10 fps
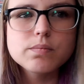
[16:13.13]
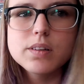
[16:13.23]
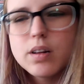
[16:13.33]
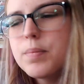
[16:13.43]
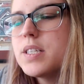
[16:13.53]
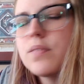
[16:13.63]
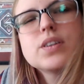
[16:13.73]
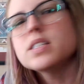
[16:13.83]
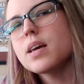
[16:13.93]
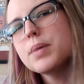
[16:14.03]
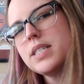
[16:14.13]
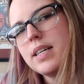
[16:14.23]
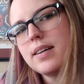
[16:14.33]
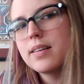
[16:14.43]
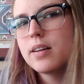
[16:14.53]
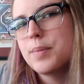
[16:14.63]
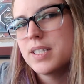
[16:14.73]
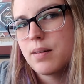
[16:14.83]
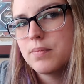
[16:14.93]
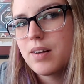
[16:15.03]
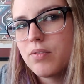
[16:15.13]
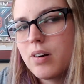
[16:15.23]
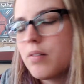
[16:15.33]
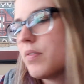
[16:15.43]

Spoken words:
a little bit different. Same idea, a little bit something different.